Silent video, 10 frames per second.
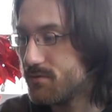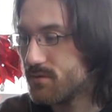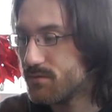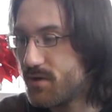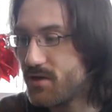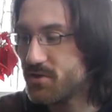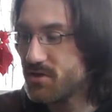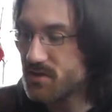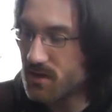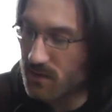the
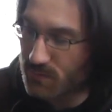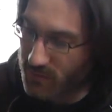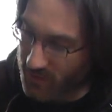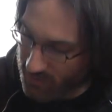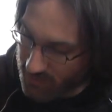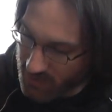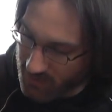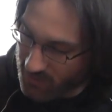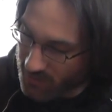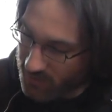pages are pretty thick.
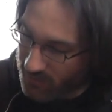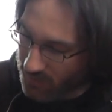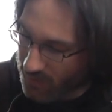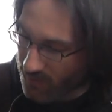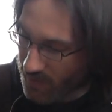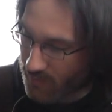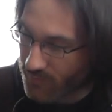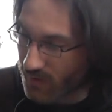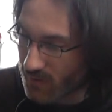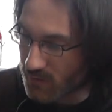There are
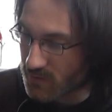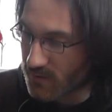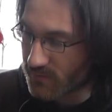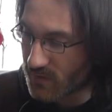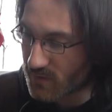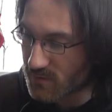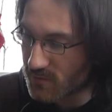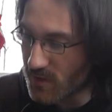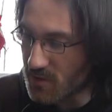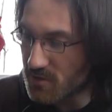a lot of
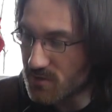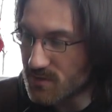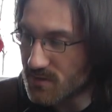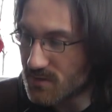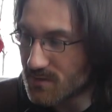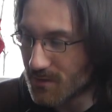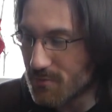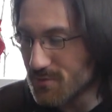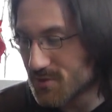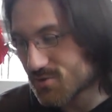illustrations.
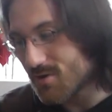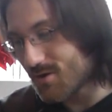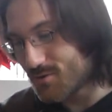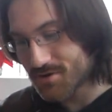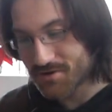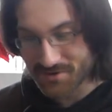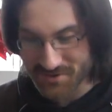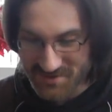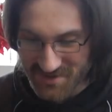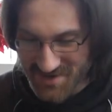Ooh, Stronghold
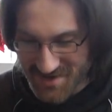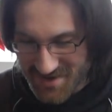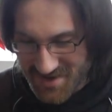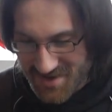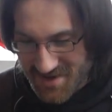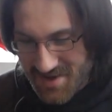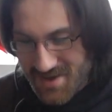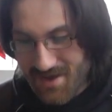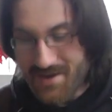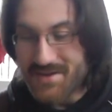Orcs.
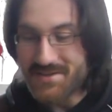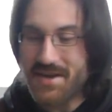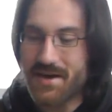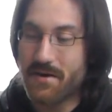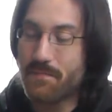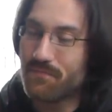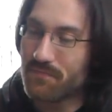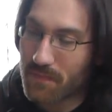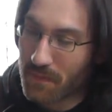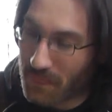Yeah, see,
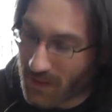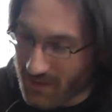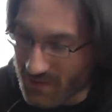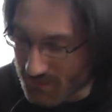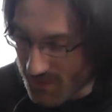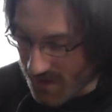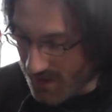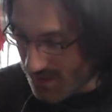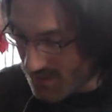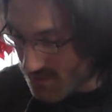you can
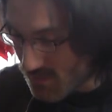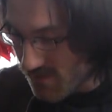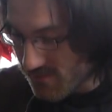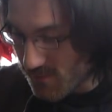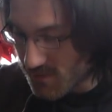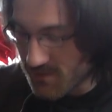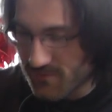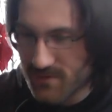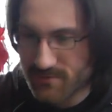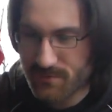play four
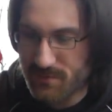different